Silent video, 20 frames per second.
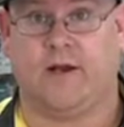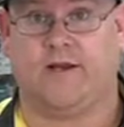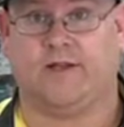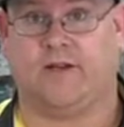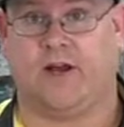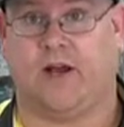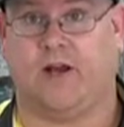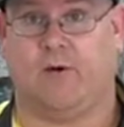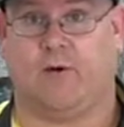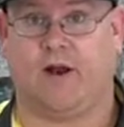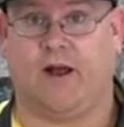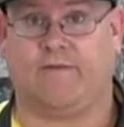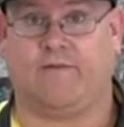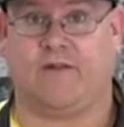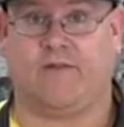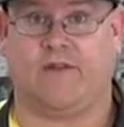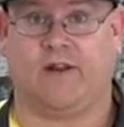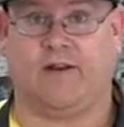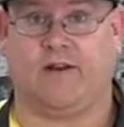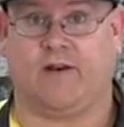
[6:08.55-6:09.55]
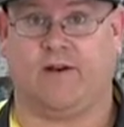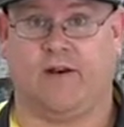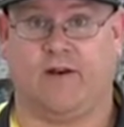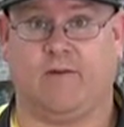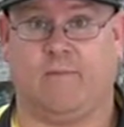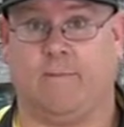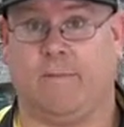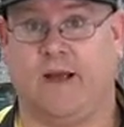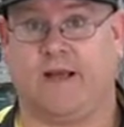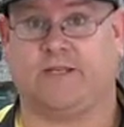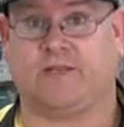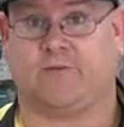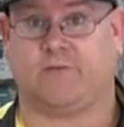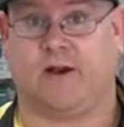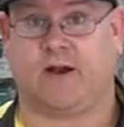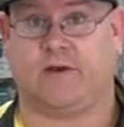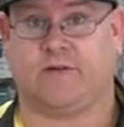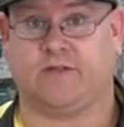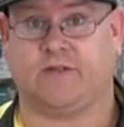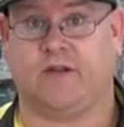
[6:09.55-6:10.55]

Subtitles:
so you don't have to sit there and mess around,